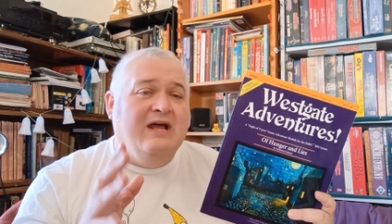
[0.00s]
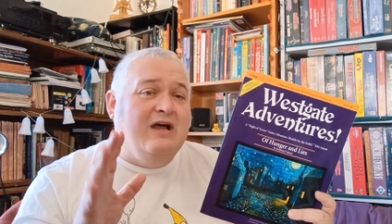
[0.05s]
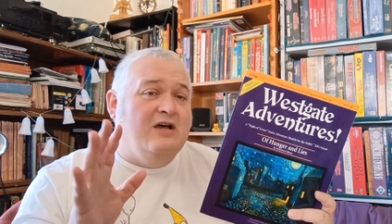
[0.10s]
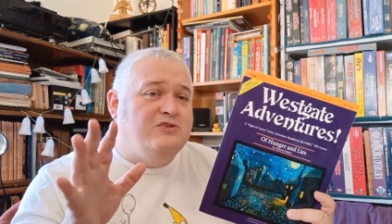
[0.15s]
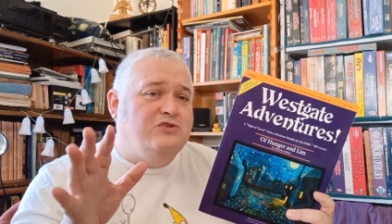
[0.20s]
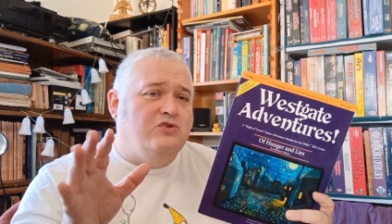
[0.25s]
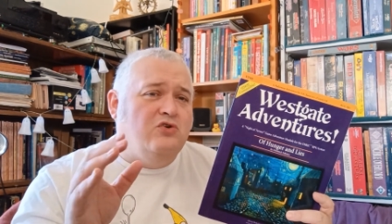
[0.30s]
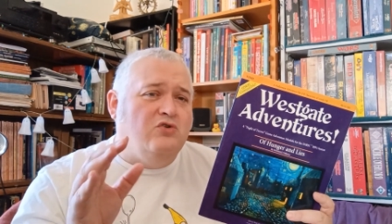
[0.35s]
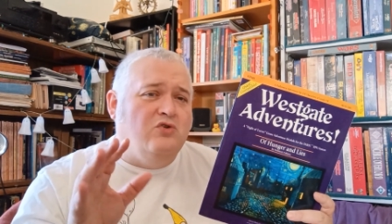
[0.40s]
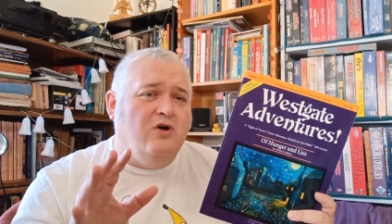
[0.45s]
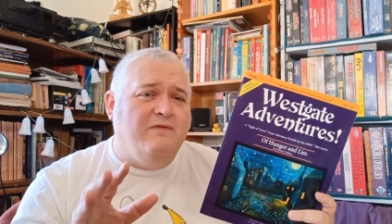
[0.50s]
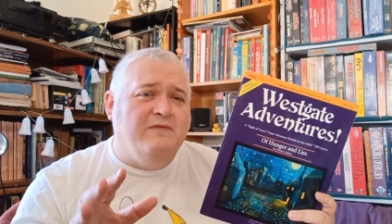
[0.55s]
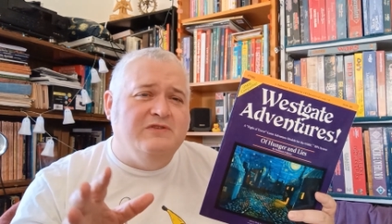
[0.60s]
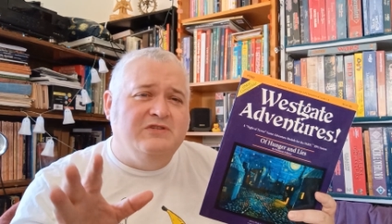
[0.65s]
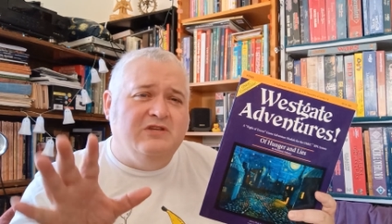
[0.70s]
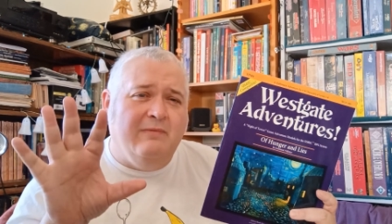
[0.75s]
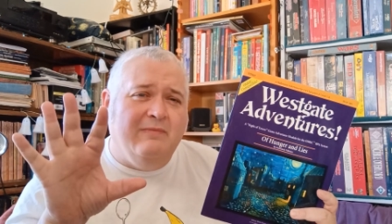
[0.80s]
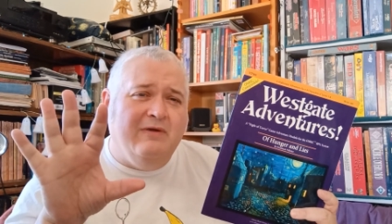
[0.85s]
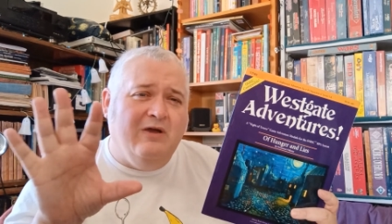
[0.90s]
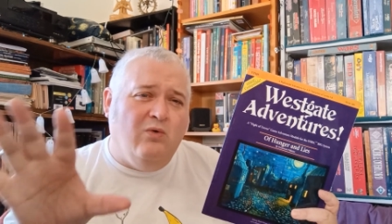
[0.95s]
I also don't know if it's
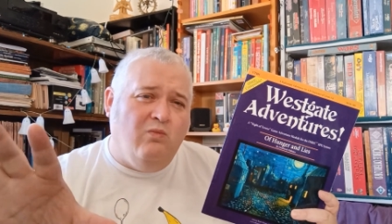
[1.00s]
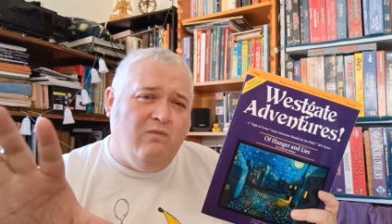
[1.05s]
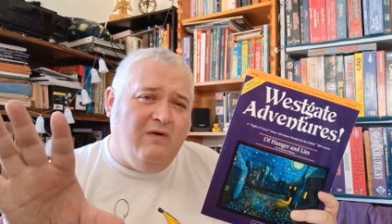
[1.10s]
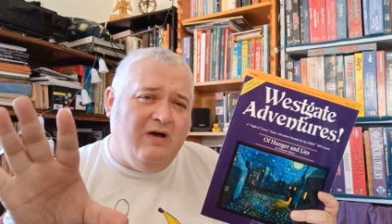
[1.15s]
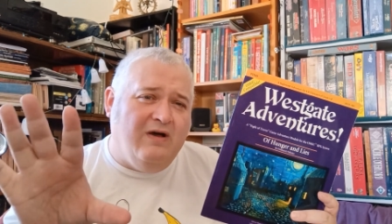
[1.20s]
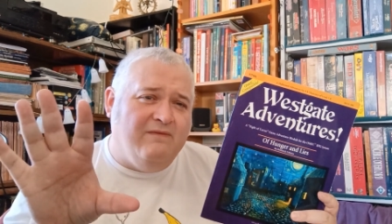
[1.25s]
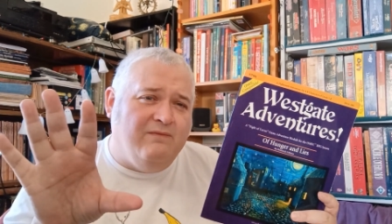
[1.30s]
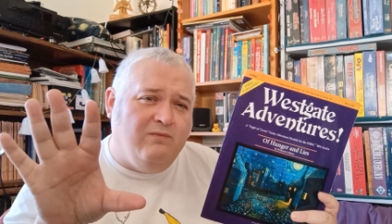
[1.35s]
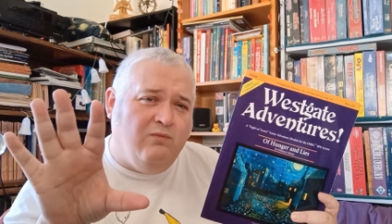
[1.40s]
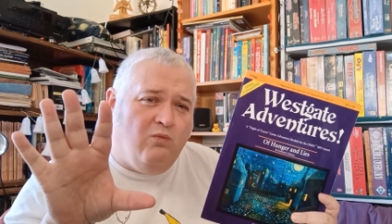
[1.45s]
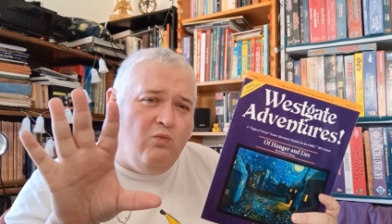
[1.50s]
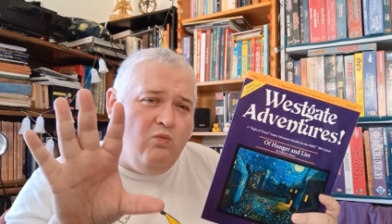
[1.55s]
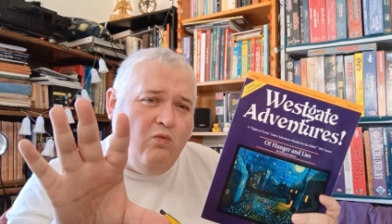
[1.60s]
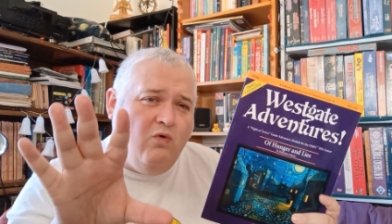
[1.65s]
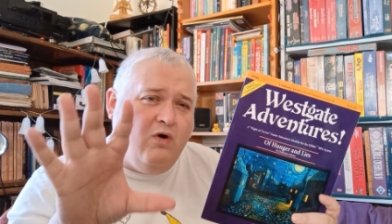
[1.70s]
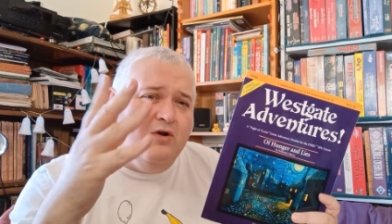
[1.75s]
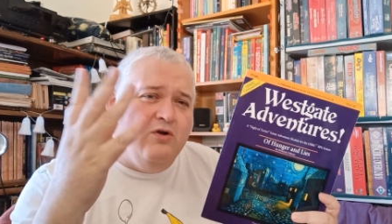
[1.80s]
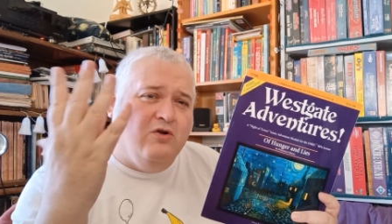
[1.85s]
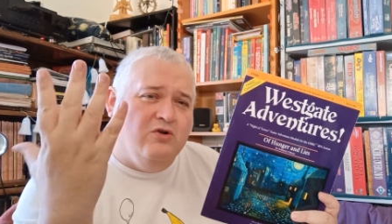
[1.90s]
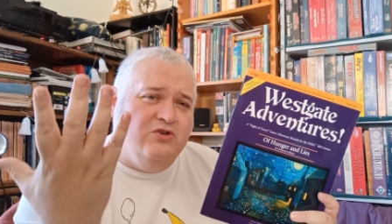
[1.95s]
going to be a
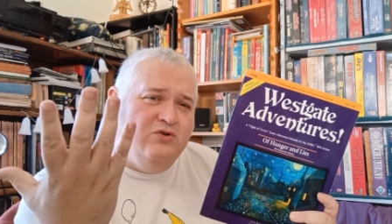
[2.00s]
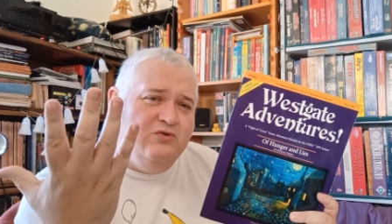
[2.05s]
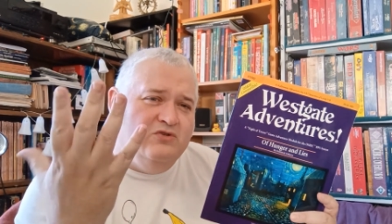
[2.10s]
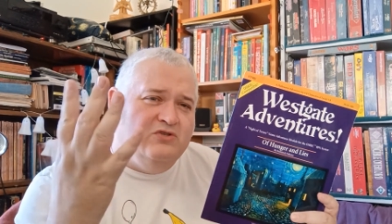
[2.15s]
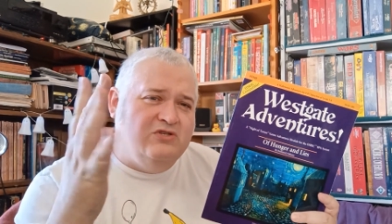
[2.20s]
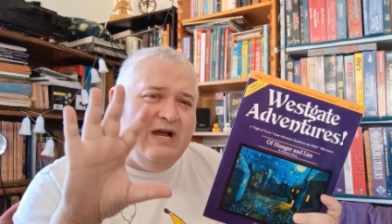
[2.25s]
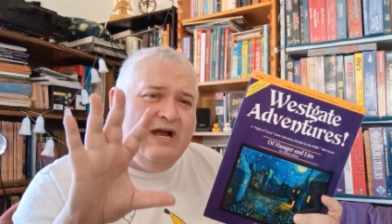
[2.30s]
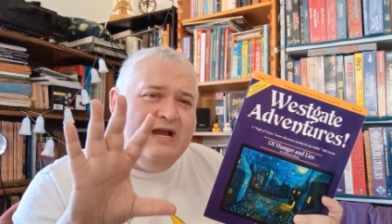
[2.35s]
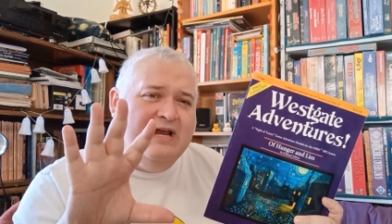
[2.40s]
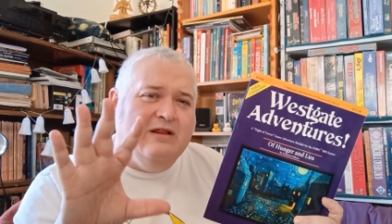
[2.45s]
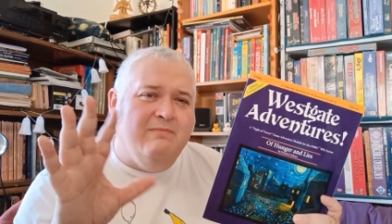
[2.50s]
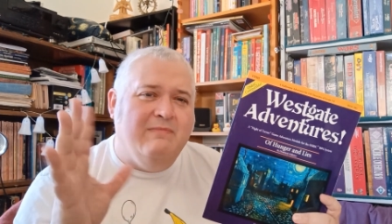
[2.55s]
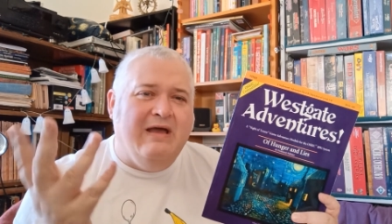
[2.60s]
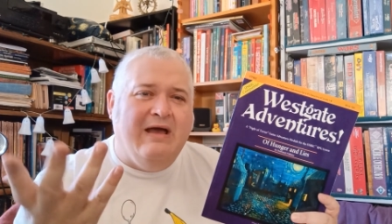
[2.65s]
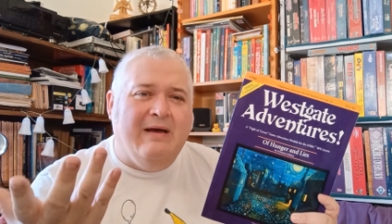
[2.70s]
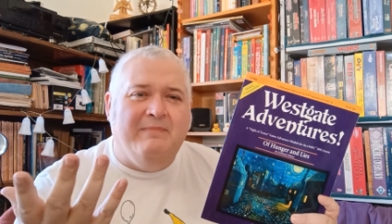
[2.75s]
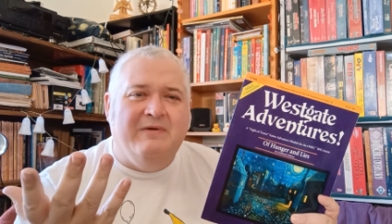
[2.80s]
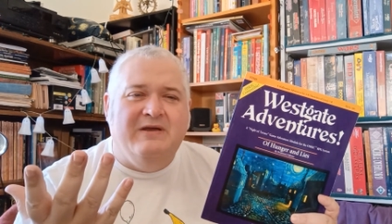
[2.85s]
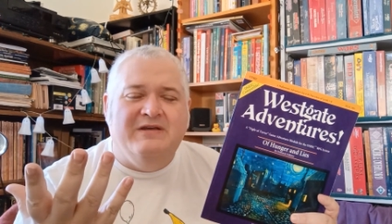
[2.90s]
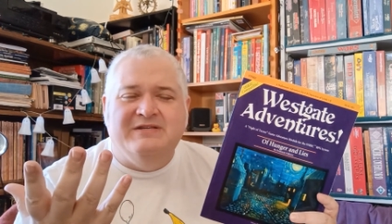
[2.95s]
1 or 2-sided
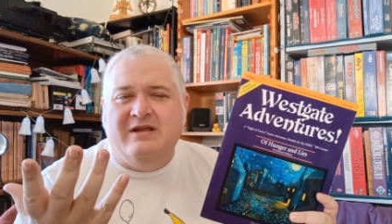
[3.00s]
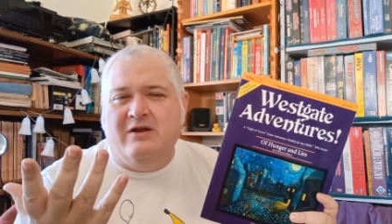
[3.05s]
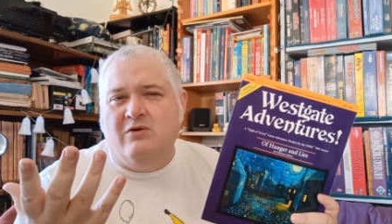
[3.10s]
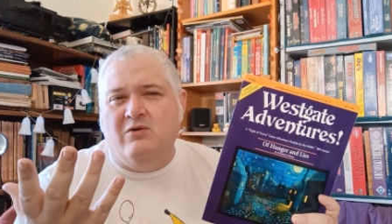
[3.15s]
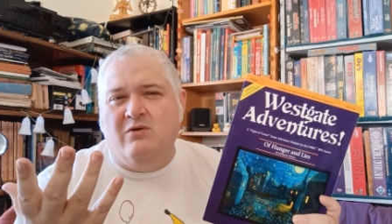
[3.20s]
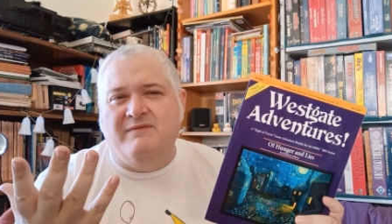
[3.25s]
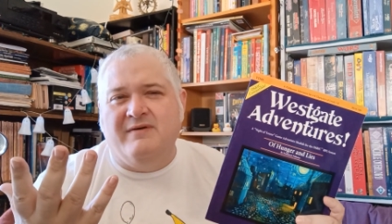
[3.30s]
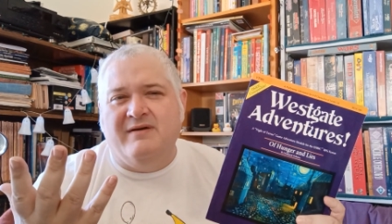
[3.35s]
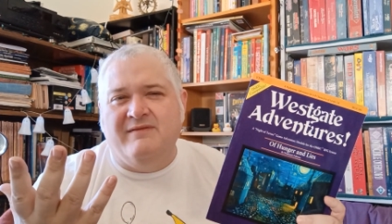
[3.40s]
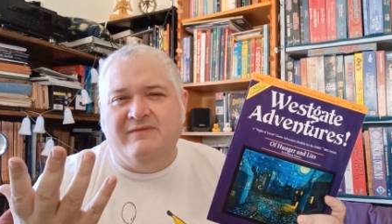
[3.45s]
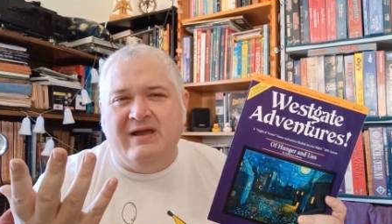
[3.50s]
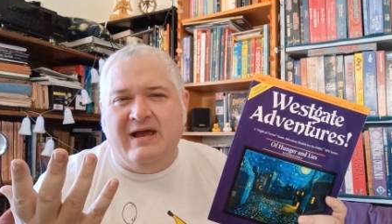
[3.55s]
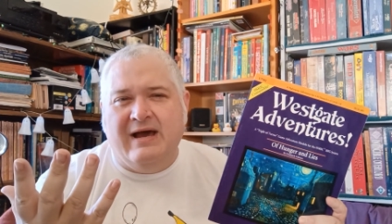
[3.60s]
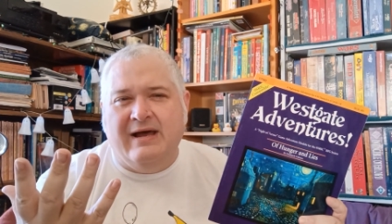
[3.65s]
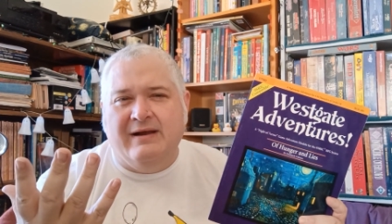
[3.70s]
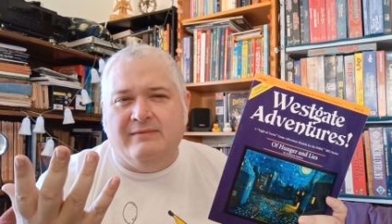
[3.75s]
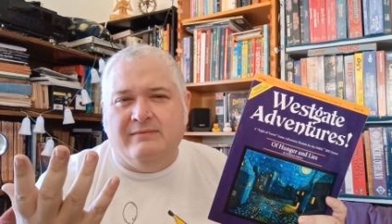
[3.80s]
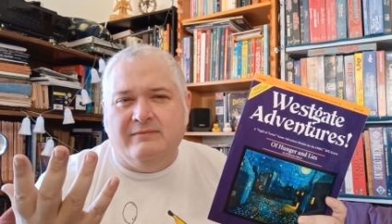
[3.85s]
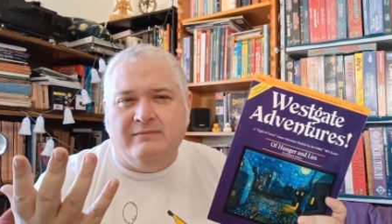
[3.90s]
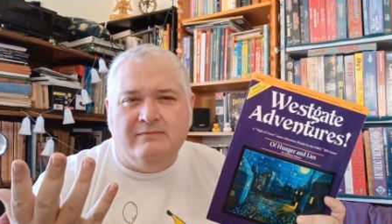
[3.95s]
map because I don't know if I've
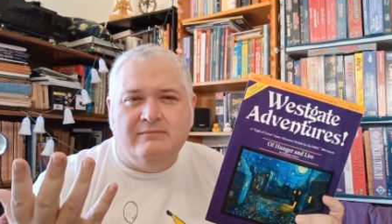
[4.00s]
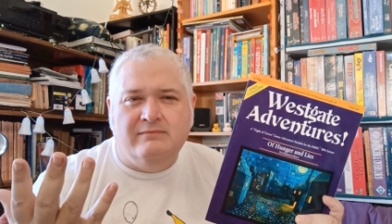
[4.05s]
got